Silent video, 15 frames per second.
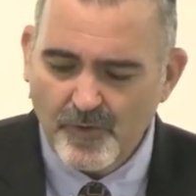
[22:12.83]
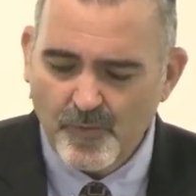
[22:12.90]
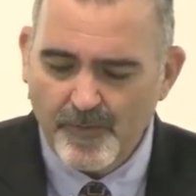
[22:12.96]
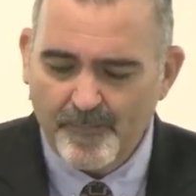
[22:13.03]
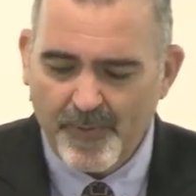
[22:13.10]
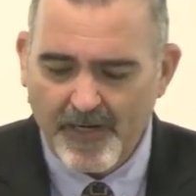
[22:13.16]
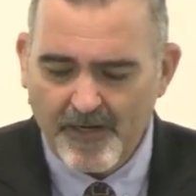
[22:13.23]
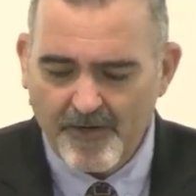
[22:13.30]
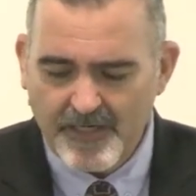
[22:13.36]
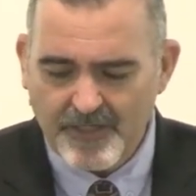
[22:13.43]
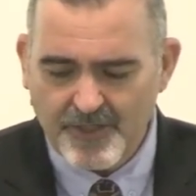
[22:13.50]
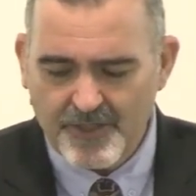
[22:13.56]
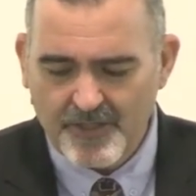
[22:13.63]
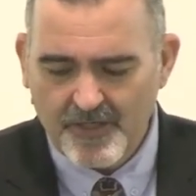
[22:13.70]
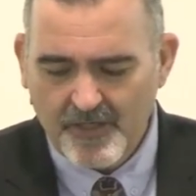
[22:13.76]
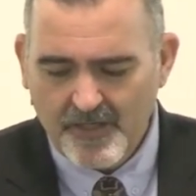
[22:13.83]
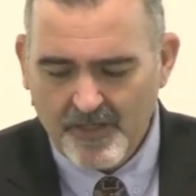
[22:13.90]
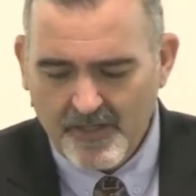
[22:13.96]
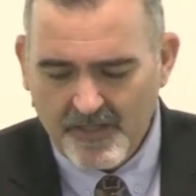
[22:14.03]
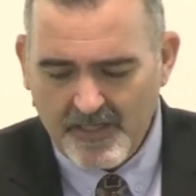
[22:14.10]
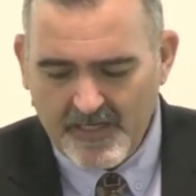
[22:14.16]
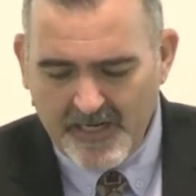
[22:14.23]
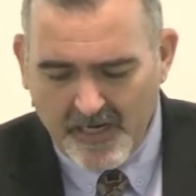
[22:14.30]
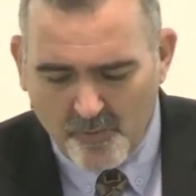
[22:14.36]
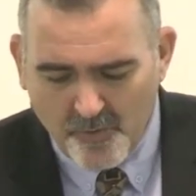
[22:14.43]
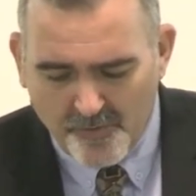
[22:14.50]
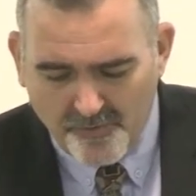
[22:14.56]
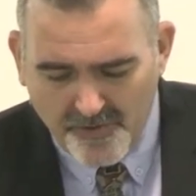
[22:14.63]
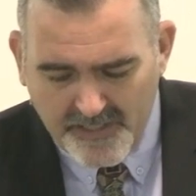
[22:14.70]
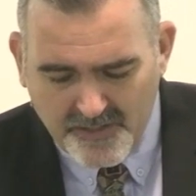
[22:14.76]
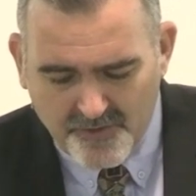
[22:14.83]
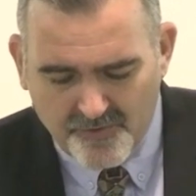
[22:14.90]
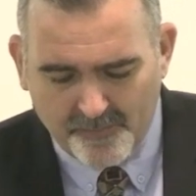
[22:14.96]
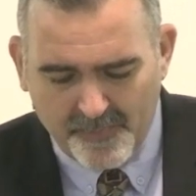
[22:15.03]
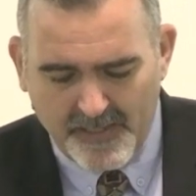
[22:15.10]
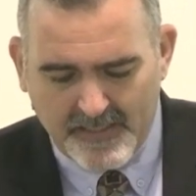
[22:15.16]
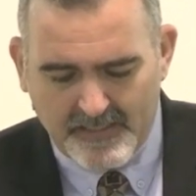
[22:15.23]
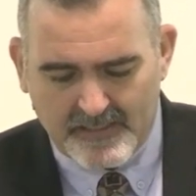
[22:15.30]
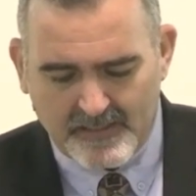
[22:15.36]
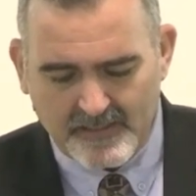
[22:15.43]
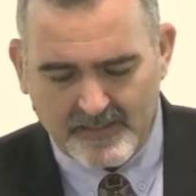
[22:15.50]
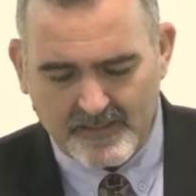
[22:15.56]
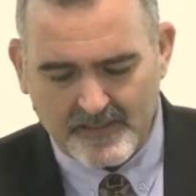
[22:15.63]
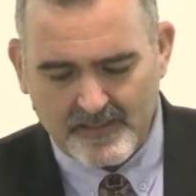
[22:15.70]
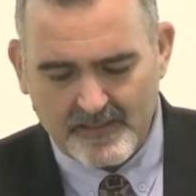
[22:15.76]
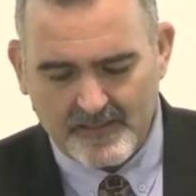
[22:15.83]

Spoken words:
would perish, that they would reach repentance.